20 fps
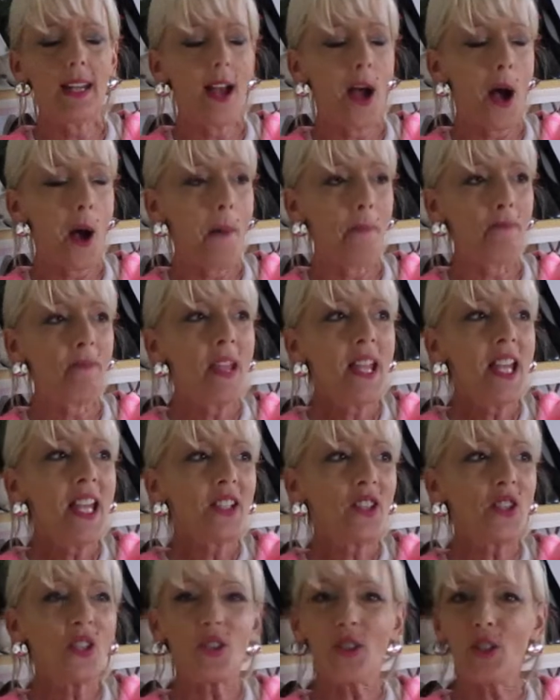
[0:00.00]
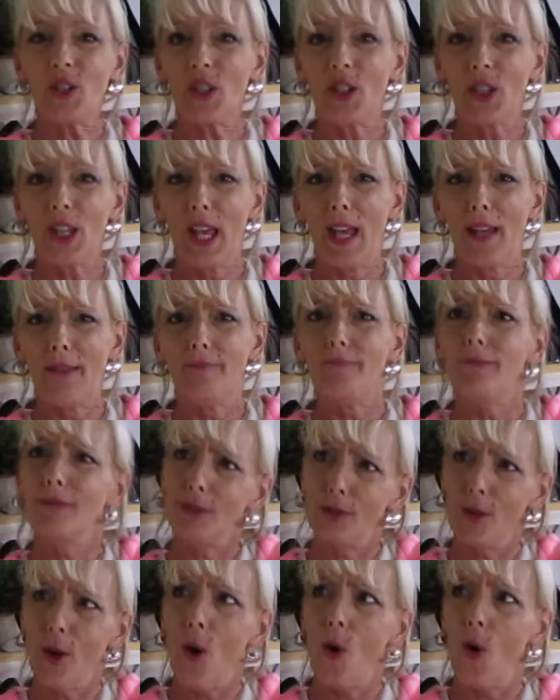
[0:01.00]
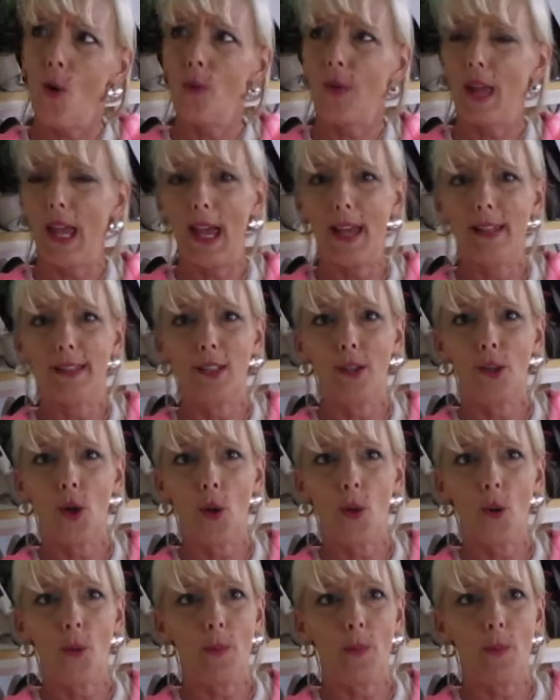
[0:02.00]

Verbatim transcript: Um, just to let know that, you know,